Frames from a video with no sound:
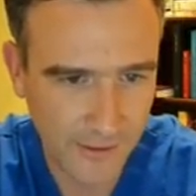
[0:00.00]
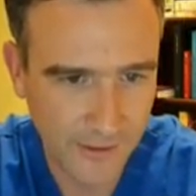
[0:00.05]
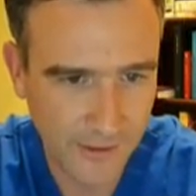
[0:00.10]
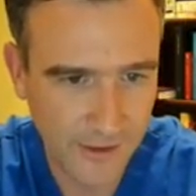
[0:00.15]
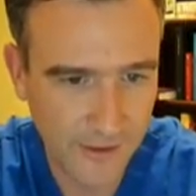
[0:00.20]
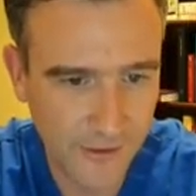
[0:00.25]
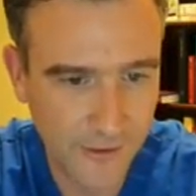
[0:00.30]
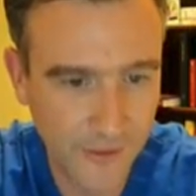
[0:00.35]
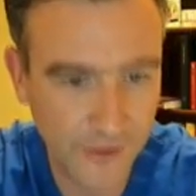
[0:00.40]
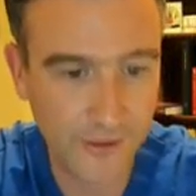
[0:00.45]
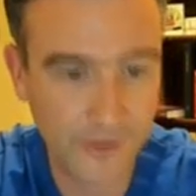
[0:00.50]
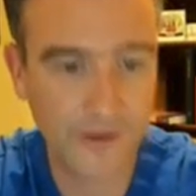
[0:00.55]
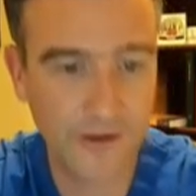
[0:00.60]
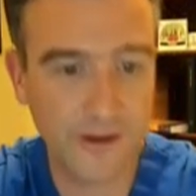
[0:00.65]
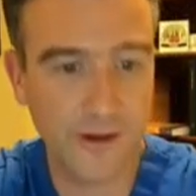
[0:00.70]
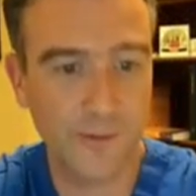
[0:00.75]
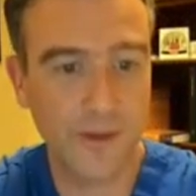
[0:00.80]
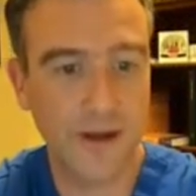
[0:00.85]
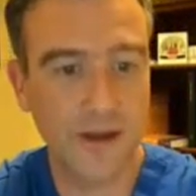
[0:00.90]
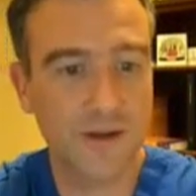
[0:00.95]
And as you can see, the
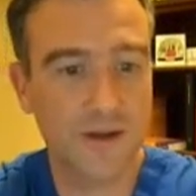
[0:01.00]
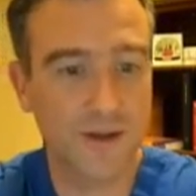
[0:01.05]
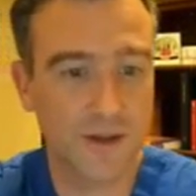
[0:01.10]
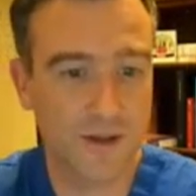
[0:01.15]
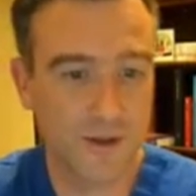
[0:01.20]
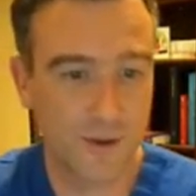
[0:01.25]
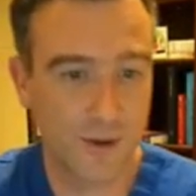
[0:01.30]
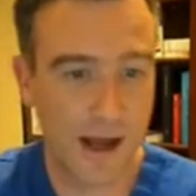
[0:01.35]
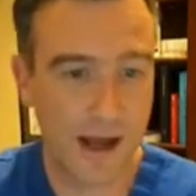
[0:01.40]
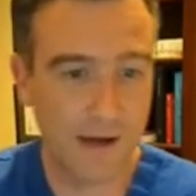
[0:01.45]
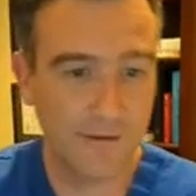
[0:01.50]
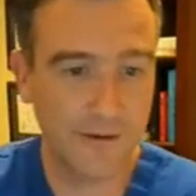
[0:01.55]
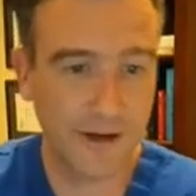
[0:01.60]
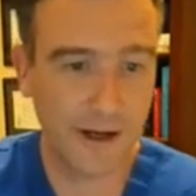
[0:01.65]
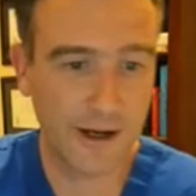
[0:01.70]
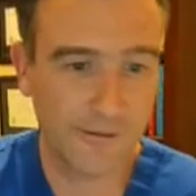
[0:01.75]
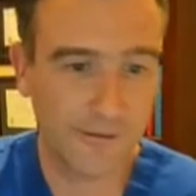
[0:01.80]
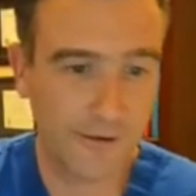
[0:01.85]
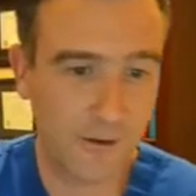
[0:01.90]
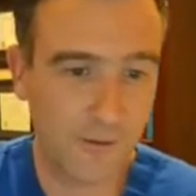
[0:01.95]
patients who have
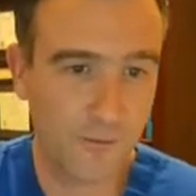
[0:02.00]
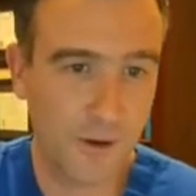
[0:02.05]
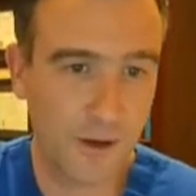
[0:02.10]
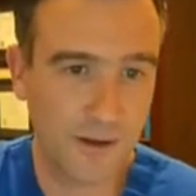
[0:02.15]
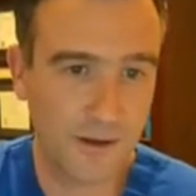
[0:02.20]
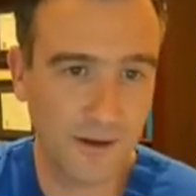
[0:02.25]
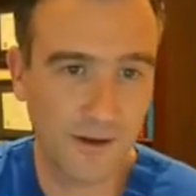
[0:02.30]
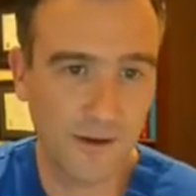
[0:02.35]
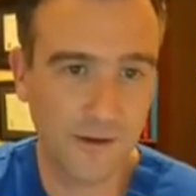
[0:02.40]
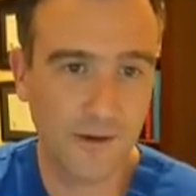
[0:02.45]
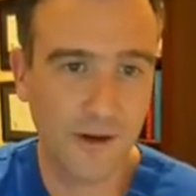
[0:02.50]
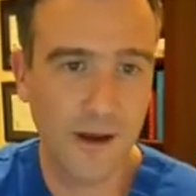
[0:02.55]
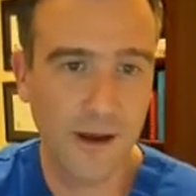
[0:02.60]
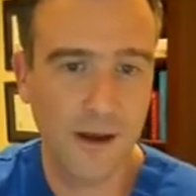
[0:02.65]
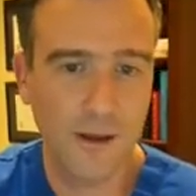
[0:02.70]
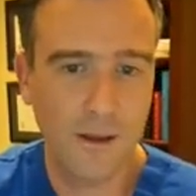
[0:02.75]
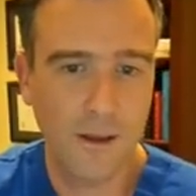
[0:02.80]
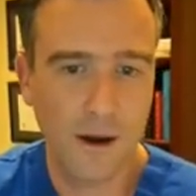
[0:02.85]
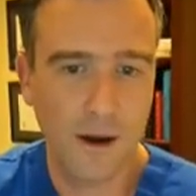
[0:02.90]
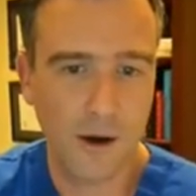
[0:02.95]
diaphragm weakness
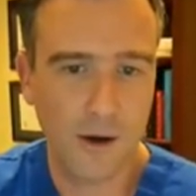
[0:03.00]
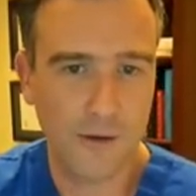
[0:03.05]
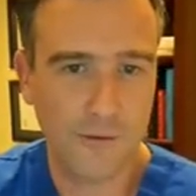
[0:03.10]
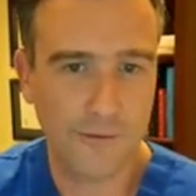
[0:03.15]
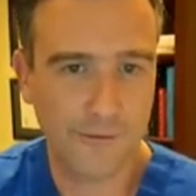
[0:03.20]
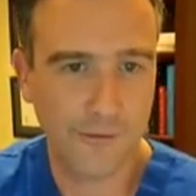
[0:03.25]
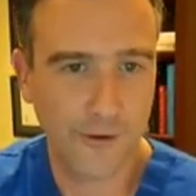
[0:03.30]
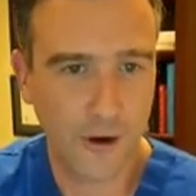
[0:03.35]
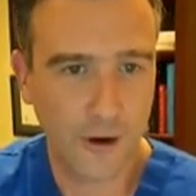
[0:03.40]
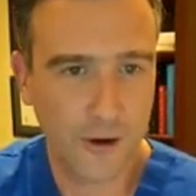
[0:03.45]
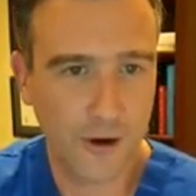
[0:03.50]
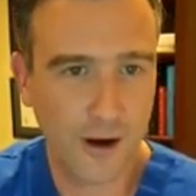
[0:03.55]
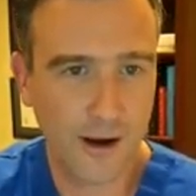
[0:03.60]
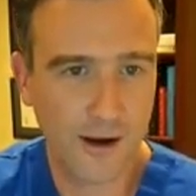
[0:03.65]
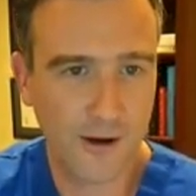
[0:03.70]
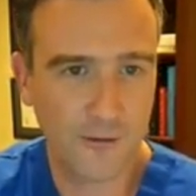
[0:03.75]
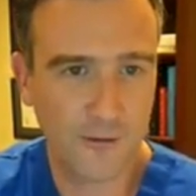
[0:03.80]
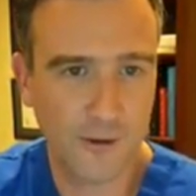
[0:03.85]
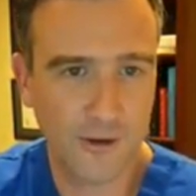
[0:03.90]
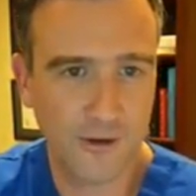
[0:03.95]
are at far
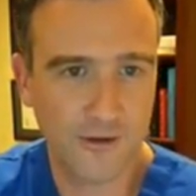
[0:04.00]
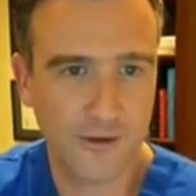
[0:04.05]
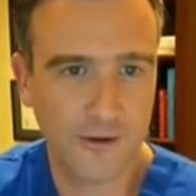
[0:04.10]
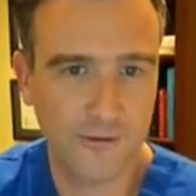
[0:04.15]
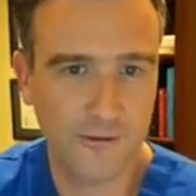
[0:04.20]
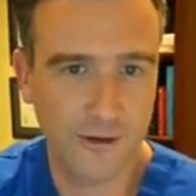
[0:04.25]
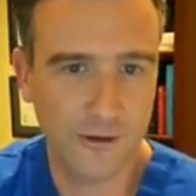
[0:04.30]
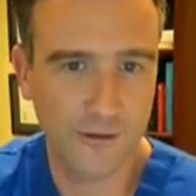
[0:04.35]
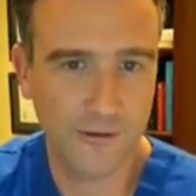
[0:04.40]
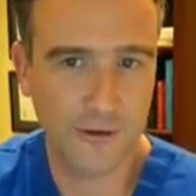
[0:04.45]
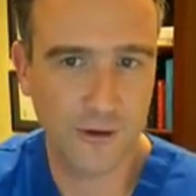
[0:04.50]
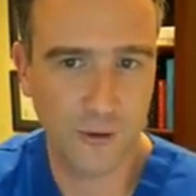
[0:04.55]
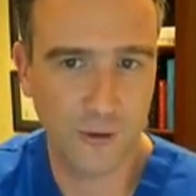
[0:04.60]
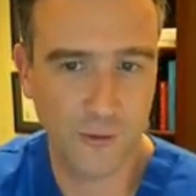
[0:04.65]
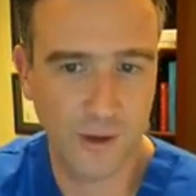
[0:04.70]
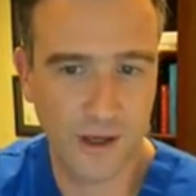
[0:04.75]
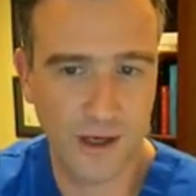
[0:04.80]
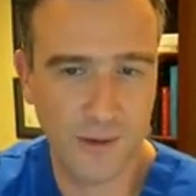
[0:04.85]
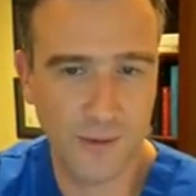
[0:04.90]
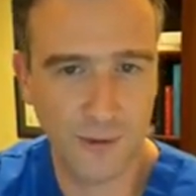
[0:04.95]
higher risk of difficult
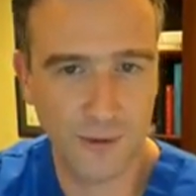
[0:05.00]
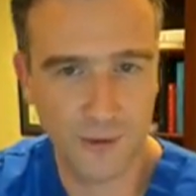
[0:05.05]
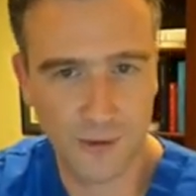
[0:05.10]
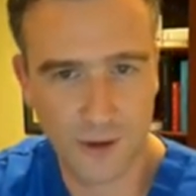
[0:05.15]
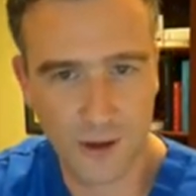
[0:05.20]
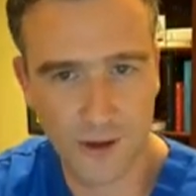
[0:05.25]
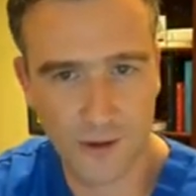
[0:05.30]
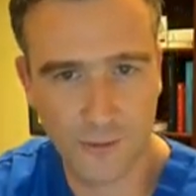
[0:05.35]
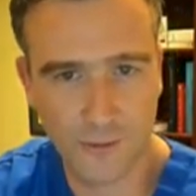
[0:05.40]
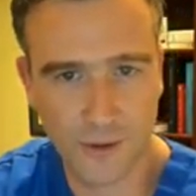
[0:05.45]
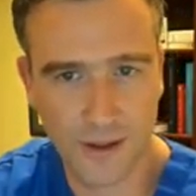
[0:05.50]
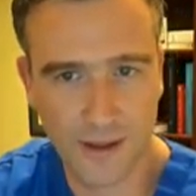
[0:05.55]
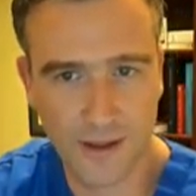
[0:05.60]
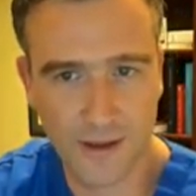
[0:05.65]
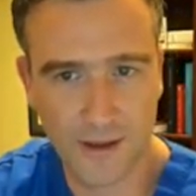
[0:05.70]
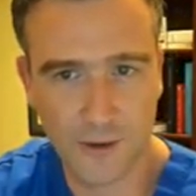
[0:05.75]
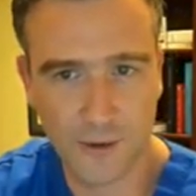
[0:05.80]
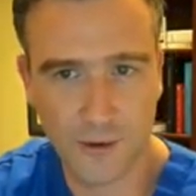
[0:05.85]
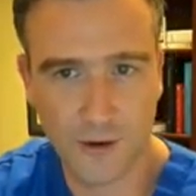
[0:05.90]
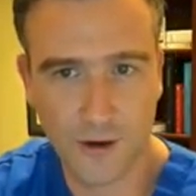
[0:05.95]
weaning, prolonged weaning,
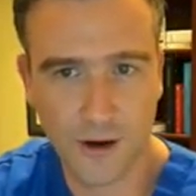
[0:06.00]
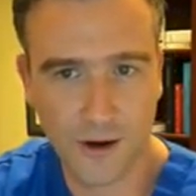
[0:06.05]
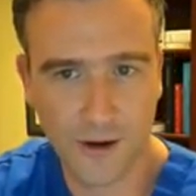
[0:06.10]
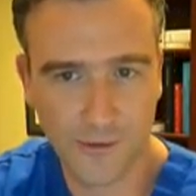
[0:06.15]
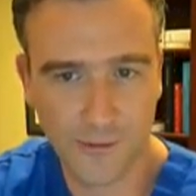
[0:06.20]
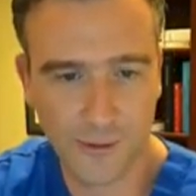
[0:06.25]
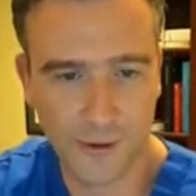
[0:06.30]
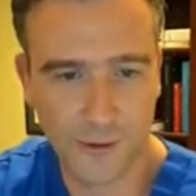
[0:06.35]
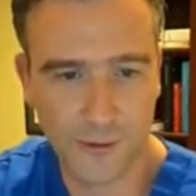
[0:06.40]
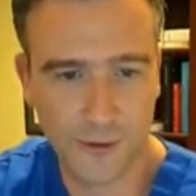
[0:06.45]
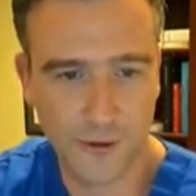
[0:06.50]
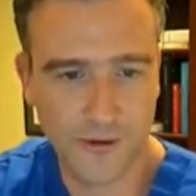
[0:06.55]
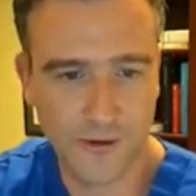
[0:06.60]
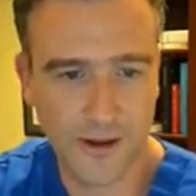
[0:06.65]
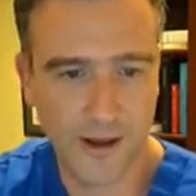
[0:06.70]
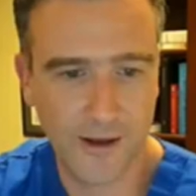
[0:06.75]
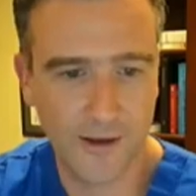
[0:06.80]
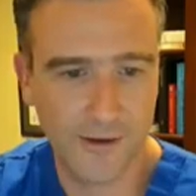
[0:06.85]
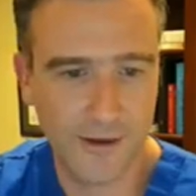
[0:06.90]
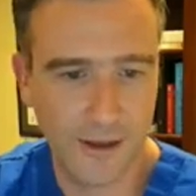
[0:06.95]
or hospital
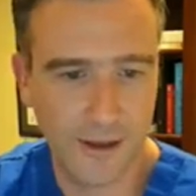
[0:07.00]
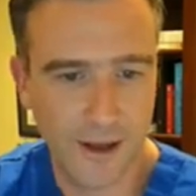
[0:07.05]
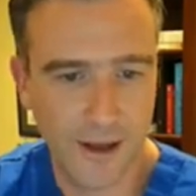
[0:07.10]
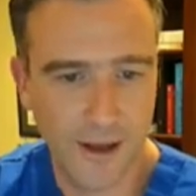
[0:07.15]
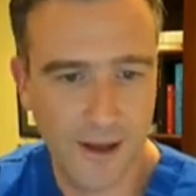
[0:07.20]
mortality